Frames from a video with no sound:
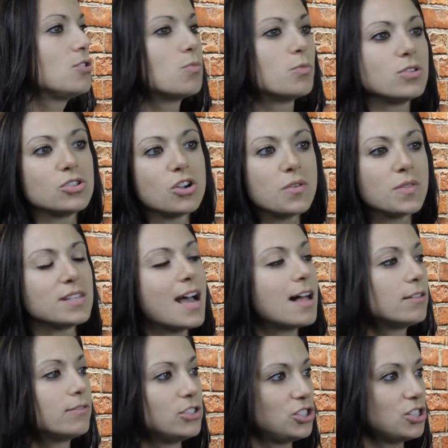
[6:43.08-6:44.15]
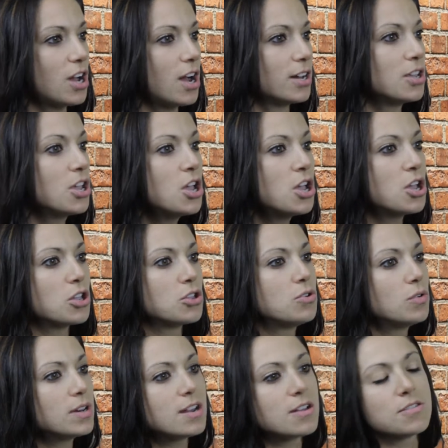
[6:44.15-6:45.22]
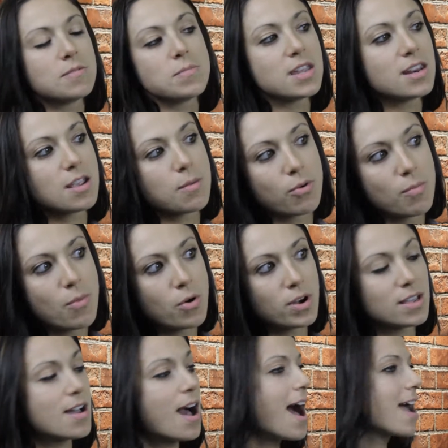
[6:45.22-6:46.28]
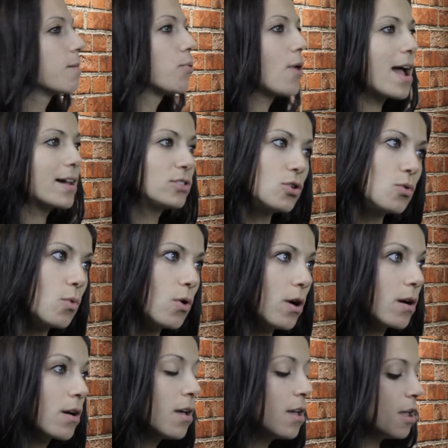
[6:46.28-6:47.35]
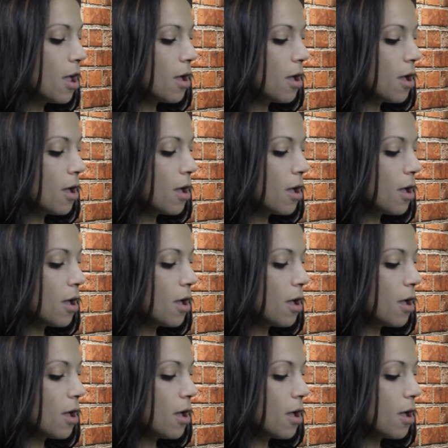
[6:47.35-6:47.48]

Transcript: when you turn the television on, you don't hear the media promoting chiropractic work,